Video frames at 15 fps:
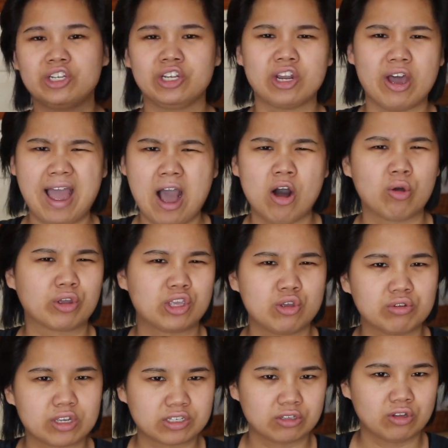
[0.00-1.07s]
You know, how
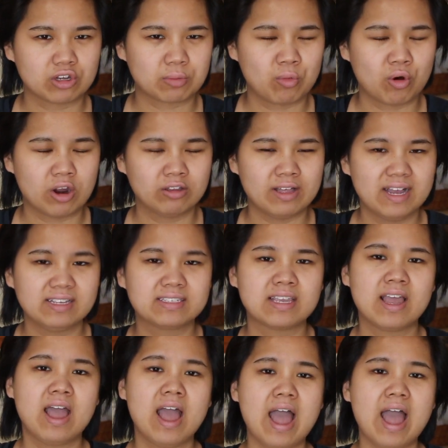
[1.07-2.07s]
cute does it look more or less.